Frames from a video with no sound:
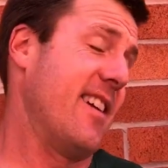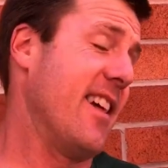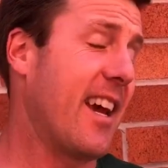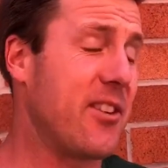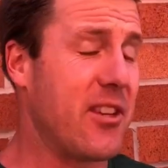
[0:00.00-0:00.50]

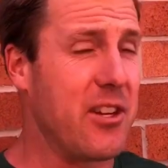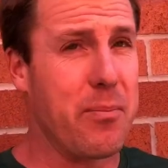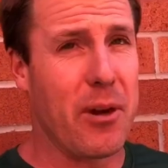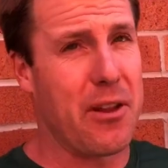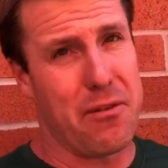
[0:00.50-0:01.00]
like I said, you
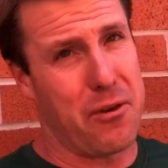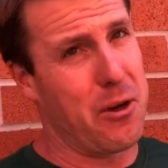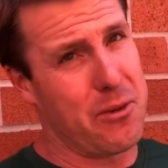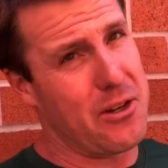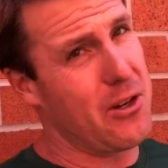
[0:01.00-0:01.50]
put on the
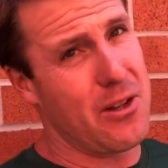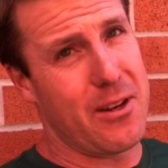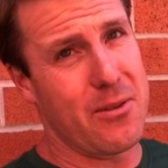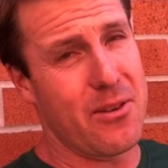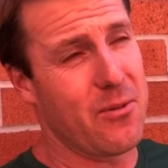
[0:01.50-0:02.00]
film, you know
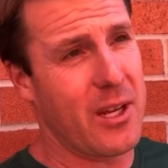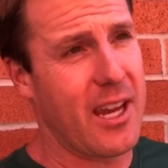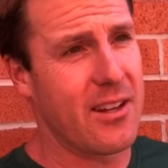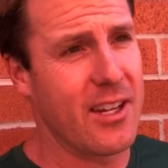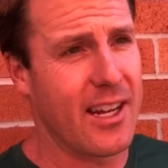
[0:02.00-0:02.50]
that we
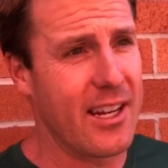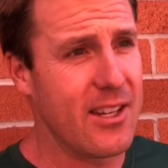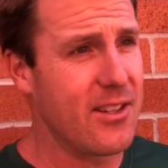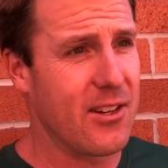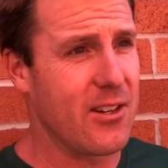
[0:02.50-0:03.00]
can't take it
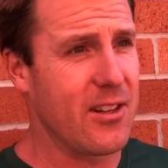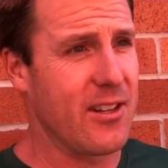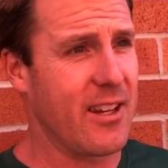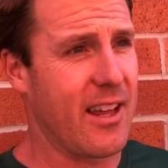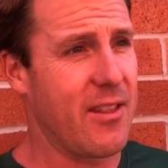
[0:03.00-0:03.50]
easy or
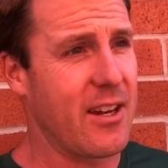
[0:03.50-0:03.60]
anything like that.